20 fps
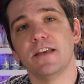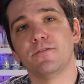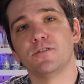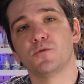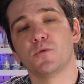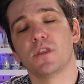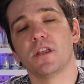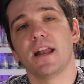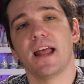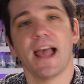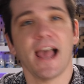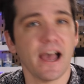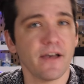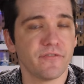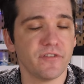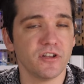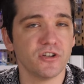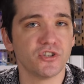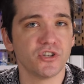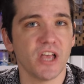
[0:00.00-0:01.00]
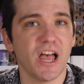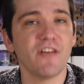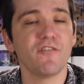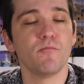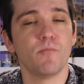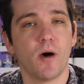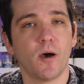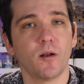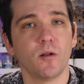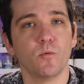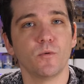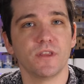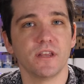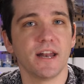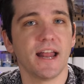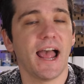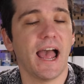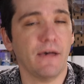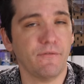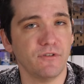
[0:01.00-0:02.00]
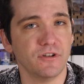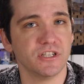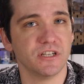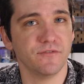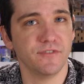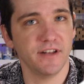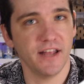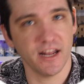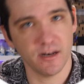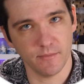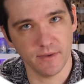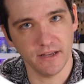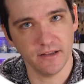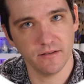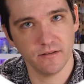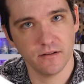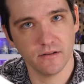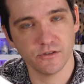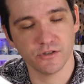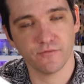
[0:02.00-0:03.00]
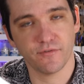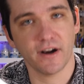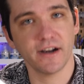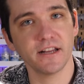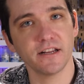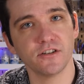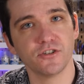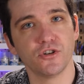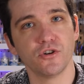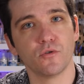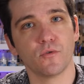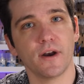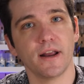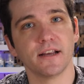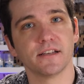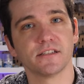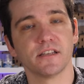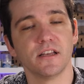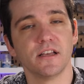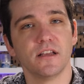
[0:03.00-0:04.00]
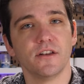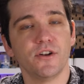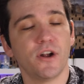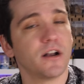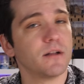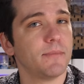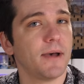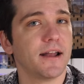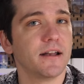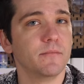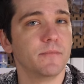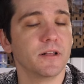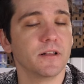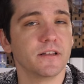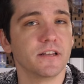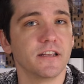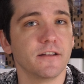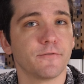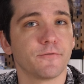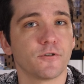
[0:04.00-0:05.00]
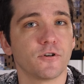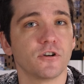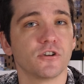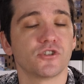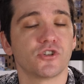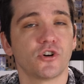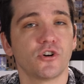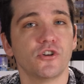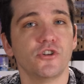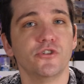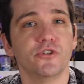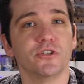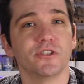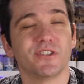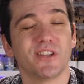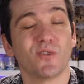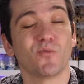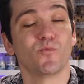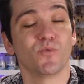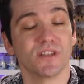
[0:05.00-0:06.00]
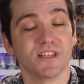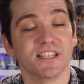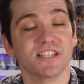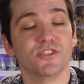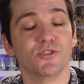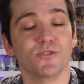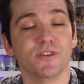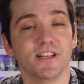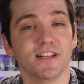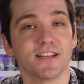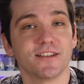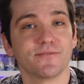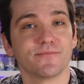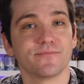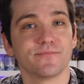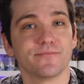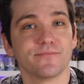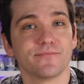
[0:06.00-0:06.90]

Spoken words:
if it's within ½ inch of a model within ½ inch of an enemy. So fighting in 2 ranks, not a bad ability for certain units that really do need it.